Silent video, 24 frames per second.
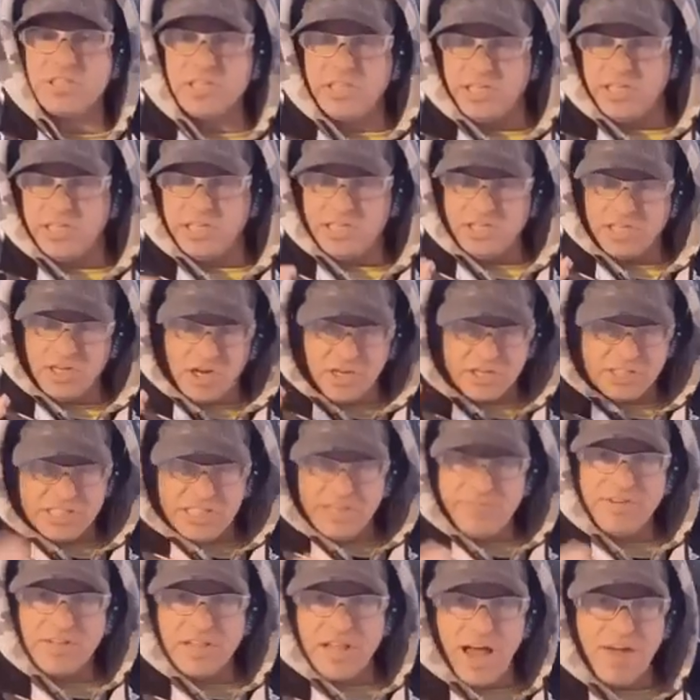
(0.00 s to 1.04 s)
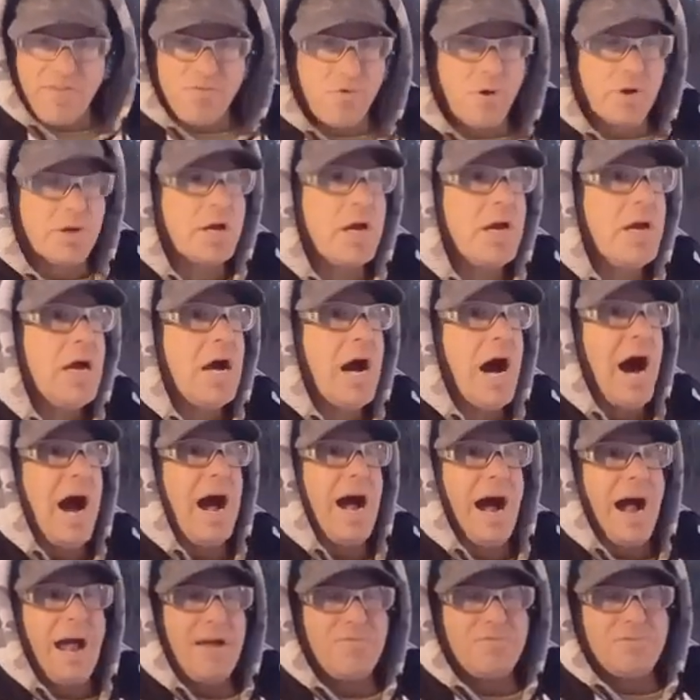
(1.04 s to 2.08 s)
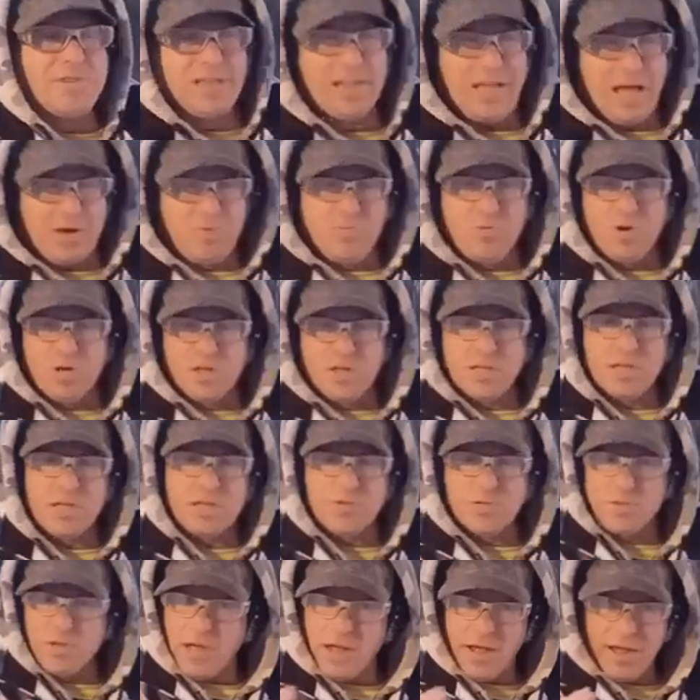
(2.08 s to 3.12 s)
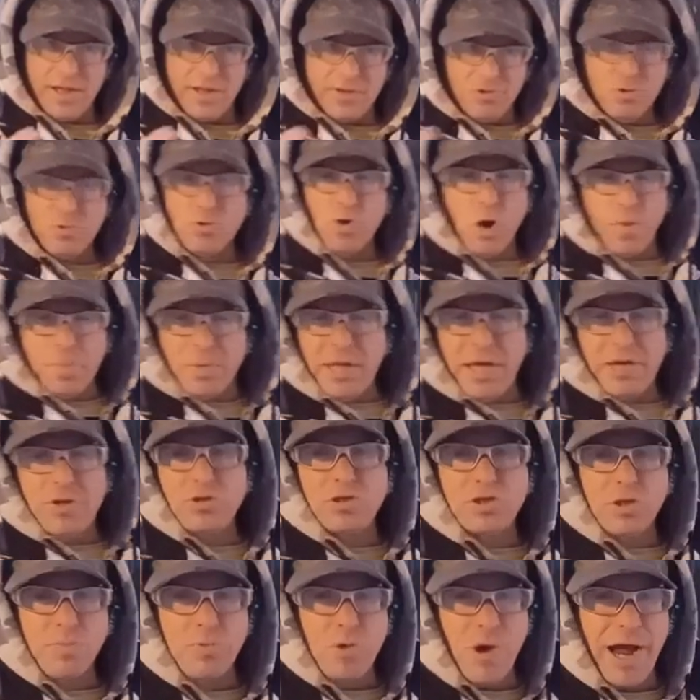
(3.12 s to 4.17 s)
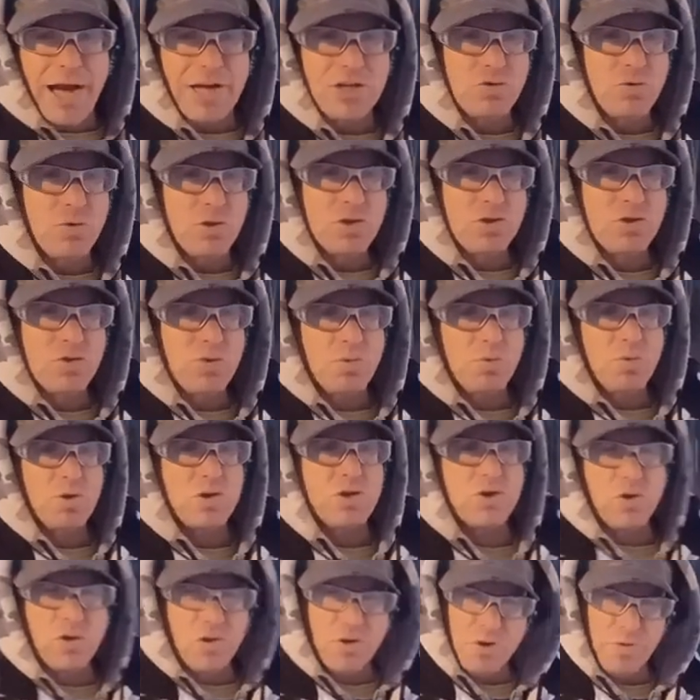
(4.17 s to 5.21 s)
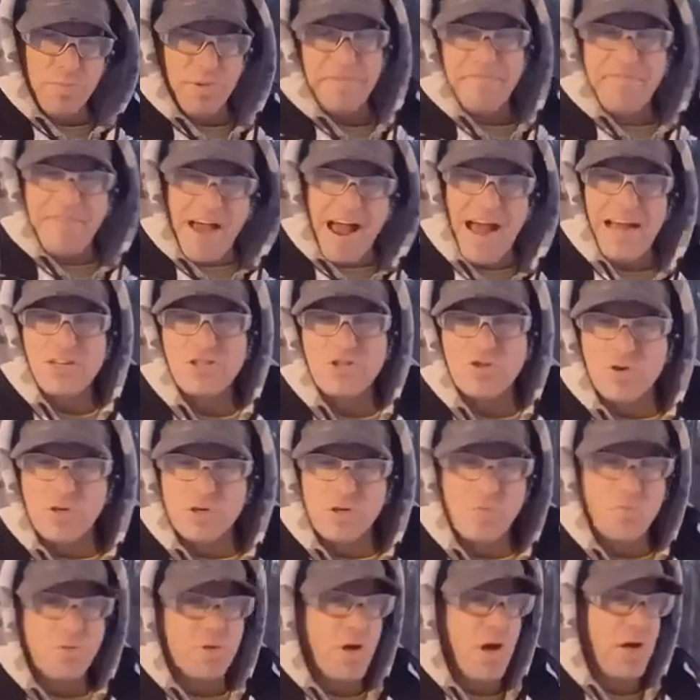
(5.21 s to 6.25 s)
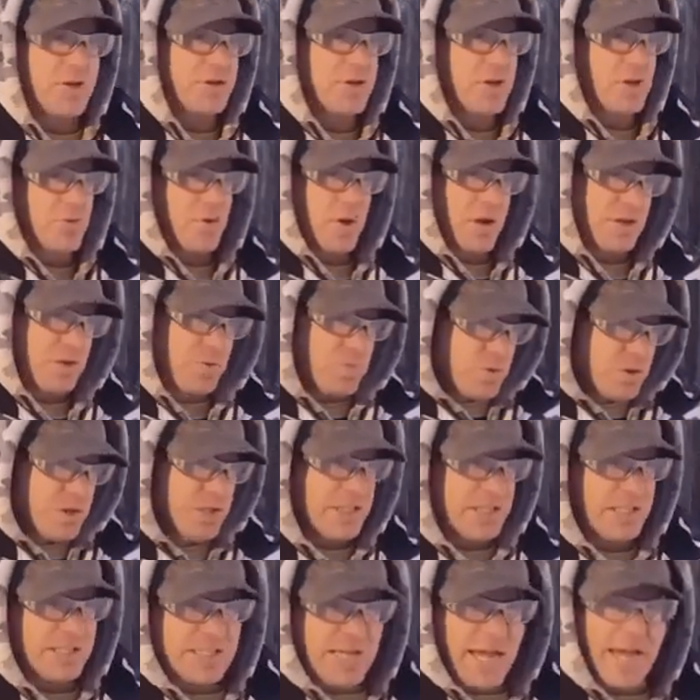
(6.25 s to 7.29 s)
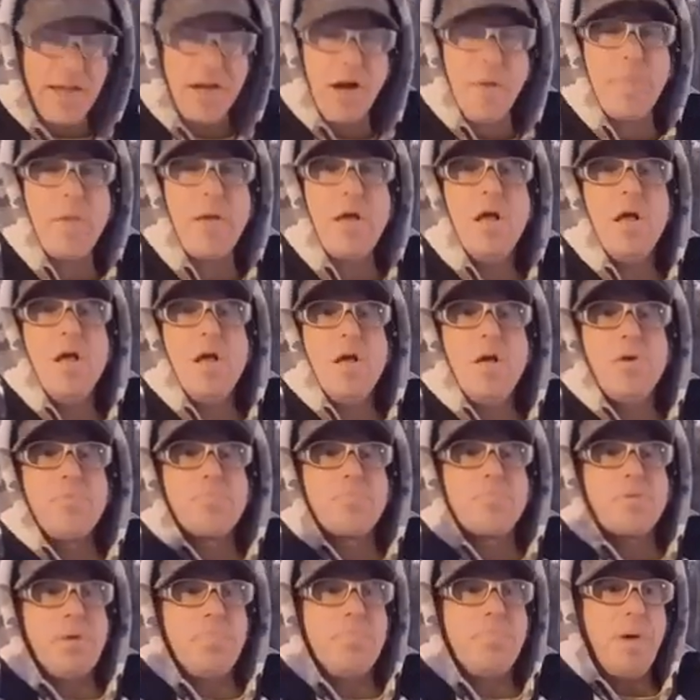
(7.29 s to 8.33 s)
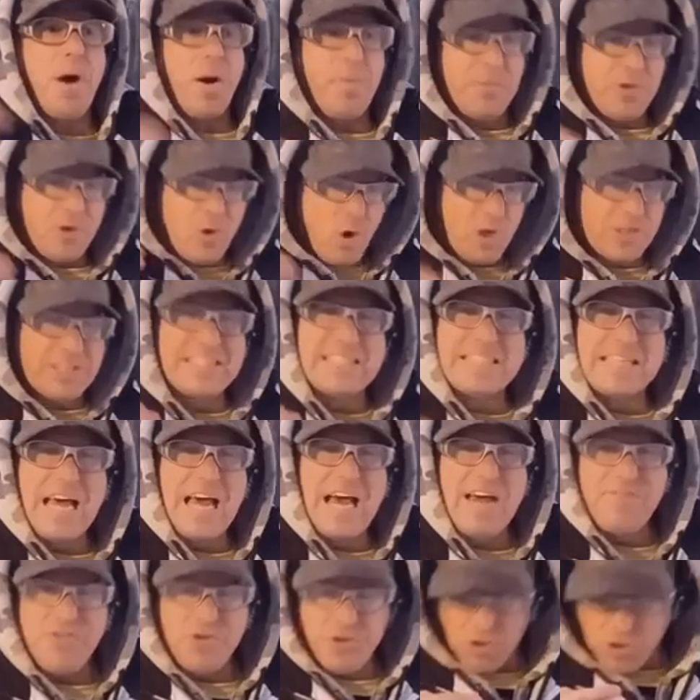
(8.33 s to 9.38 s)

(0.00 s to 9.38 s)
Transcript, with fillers: the CB Life one. Normally I use the brash ones, which are a little bit faster on the release and take up, but because this is a heavier